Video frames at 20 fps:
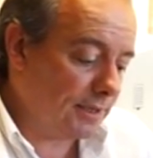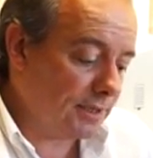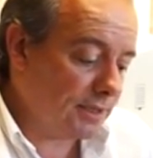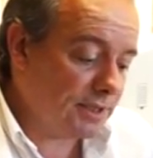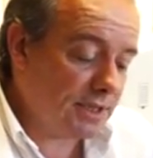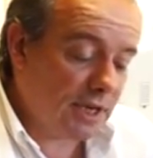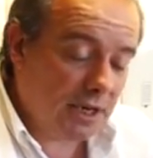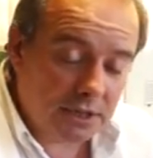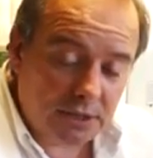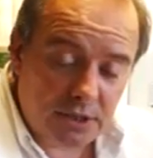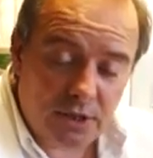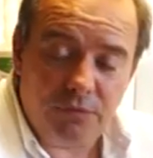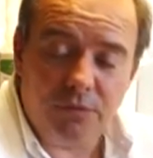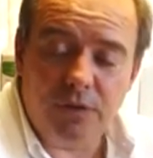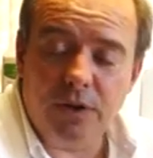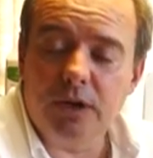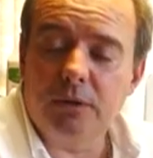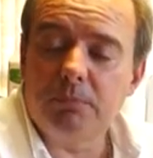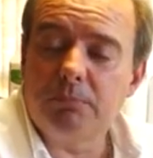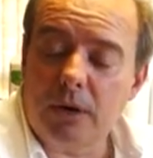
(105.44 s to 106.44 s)

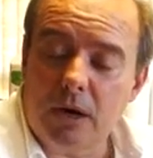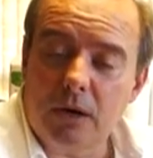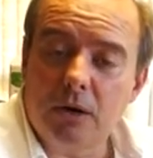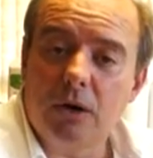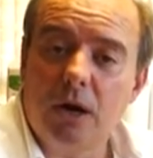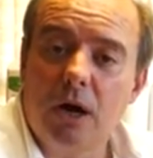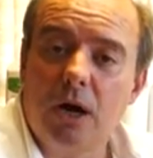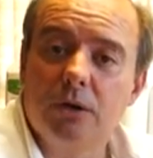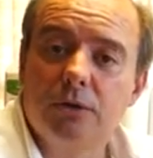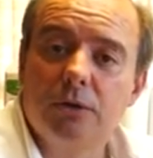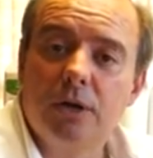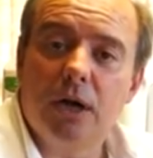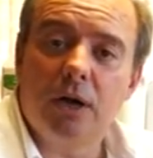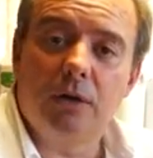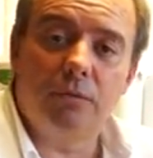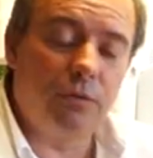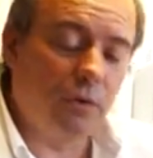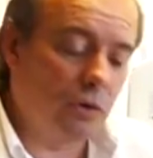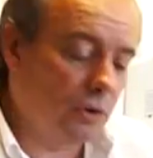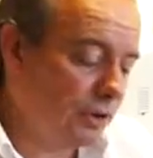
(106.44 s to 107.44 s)
scientific background,
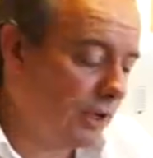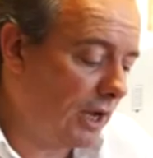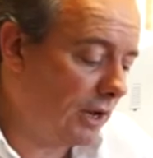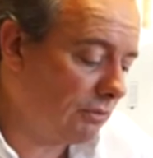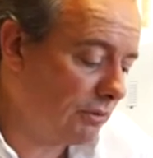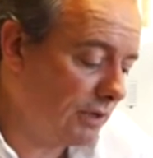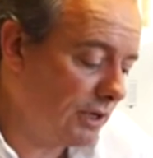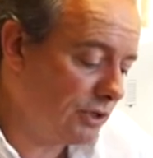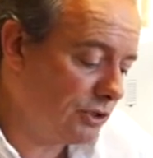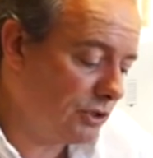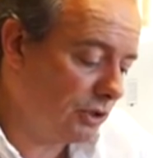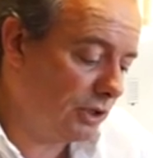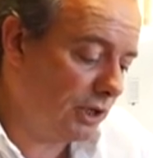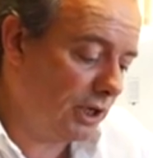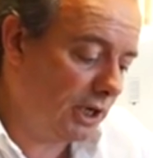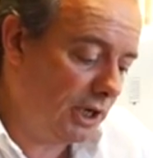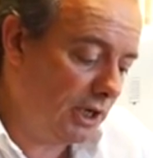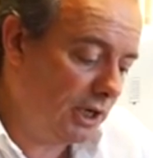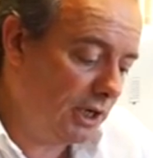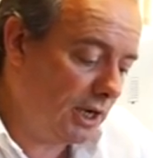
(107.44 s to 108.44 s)
and for that reason,
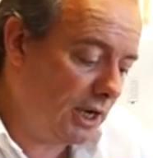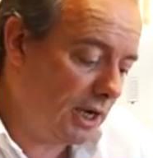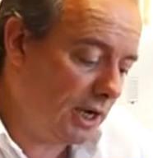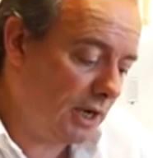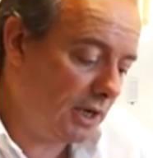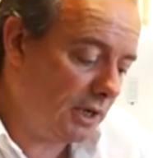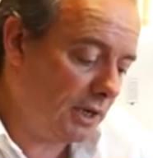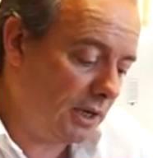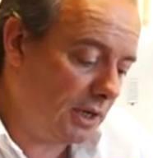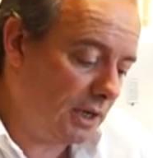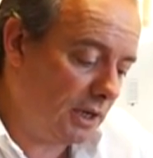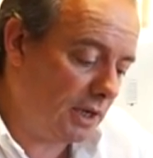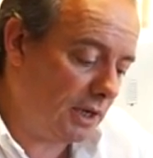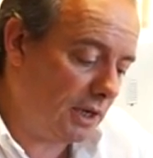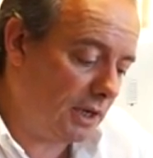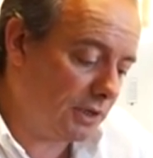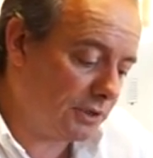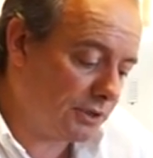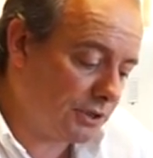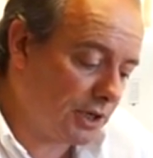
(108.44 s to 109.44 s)
INIA
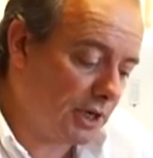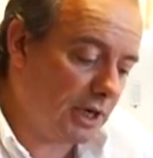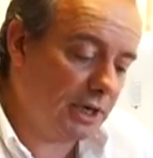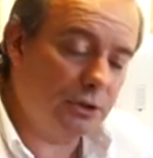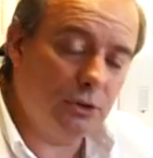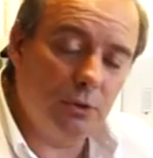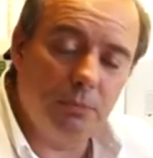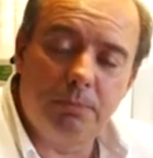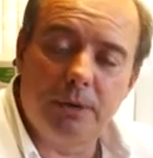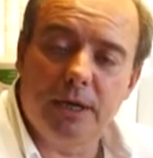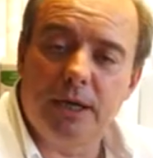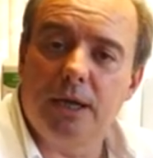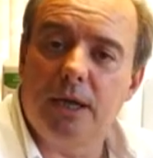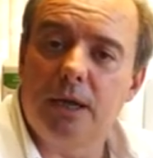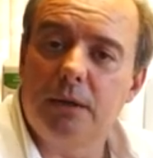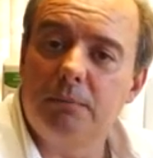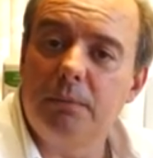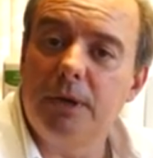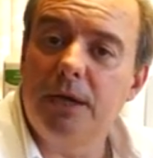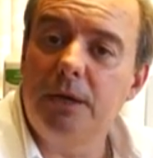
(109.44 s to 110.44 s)
try to play
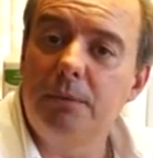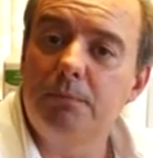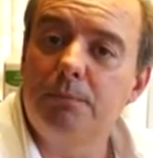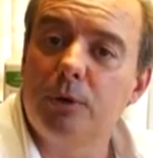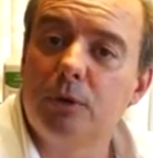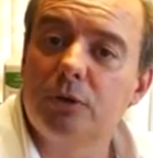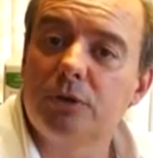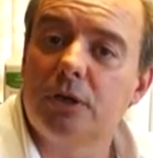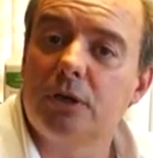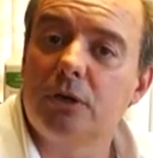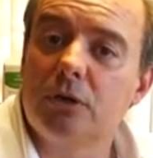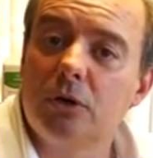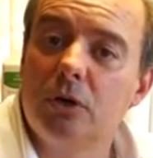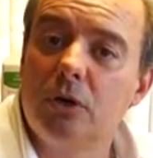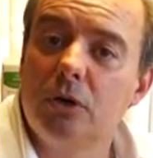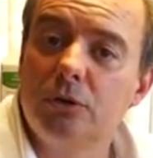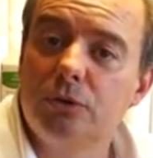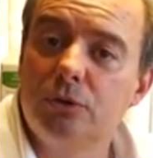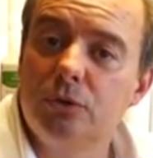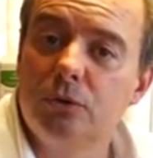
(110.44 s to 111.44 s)
a very important
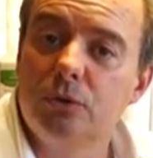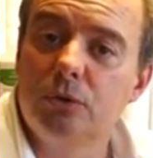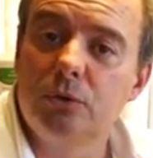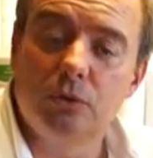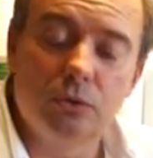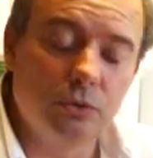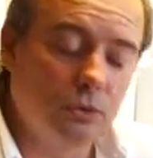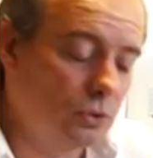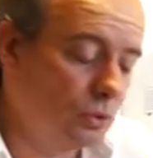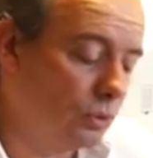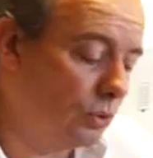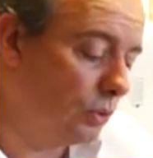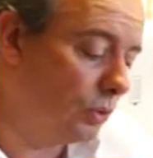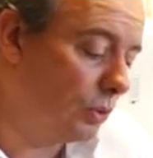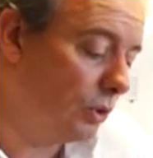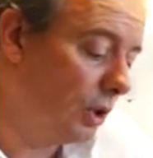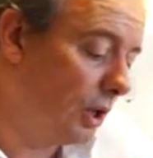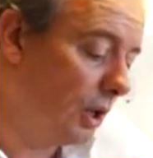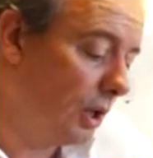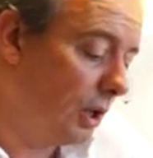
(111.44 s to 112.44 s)
role
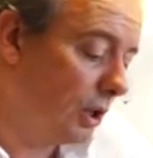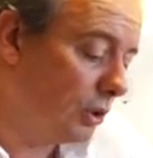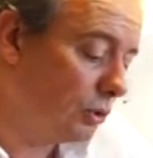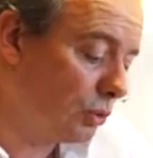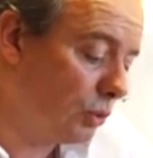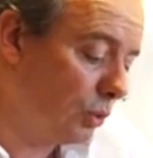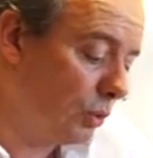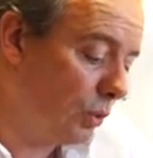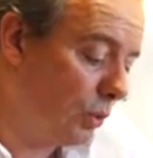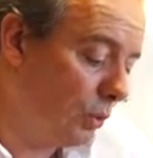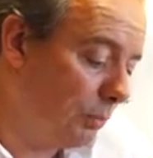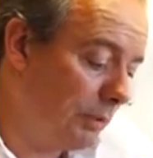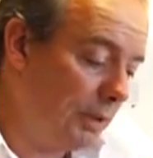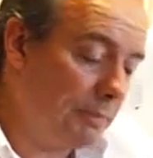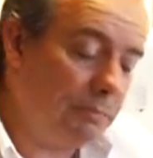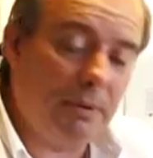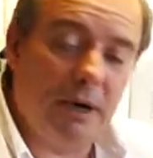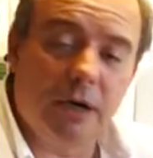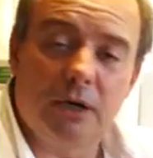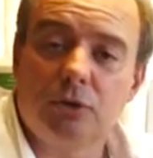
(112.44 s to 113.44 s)
to be
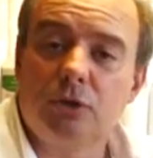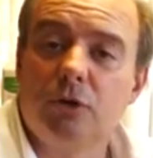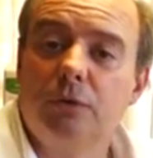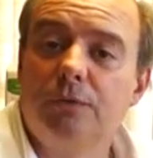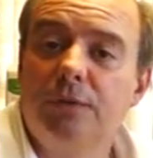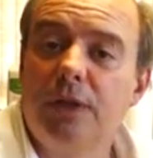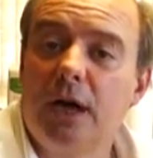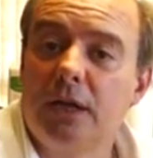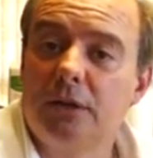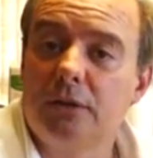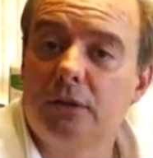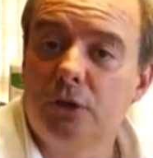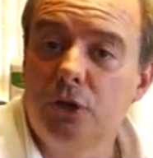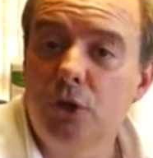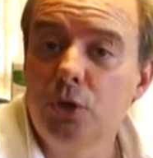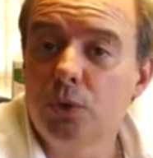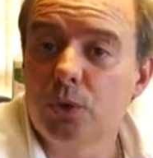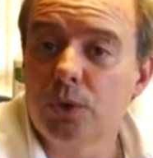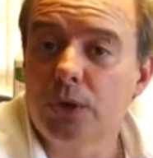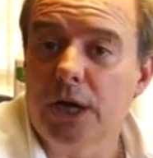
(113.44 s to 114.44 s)
part of that
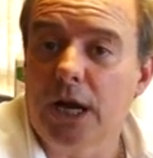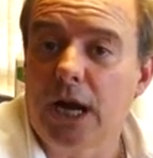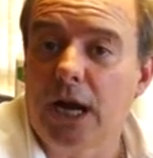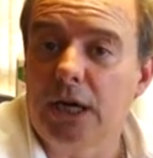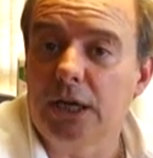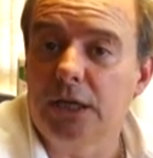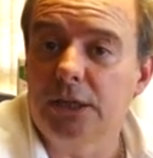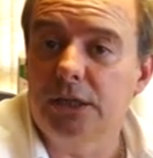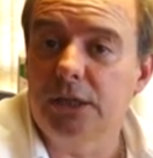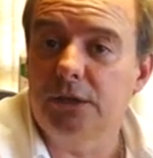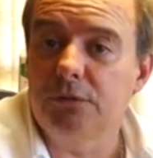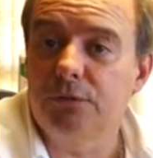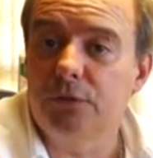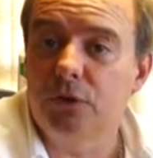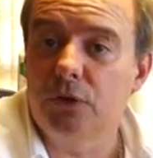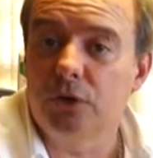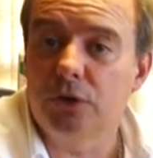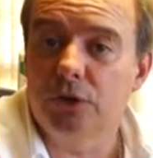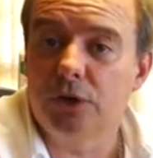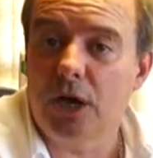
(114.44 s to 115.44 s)
new reality
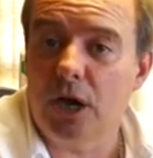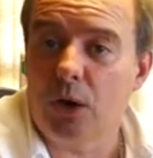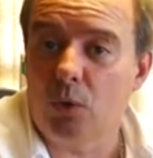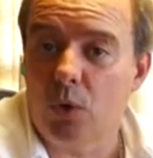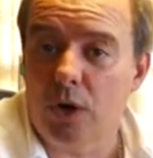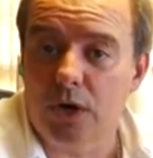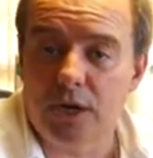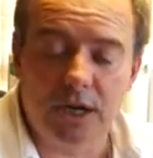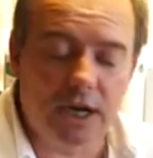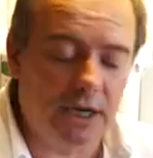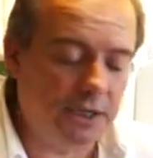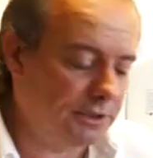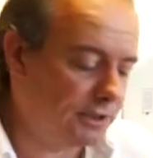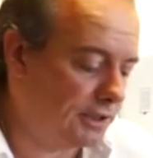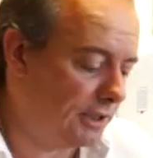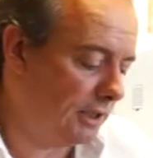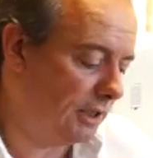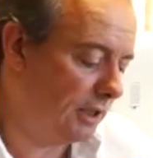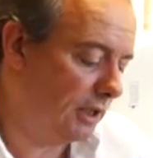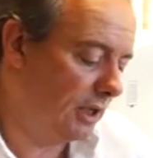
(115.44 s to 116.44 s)
for our
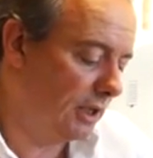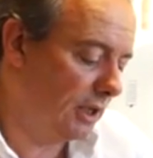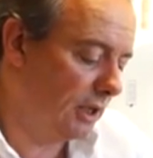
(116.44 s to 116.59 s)
country.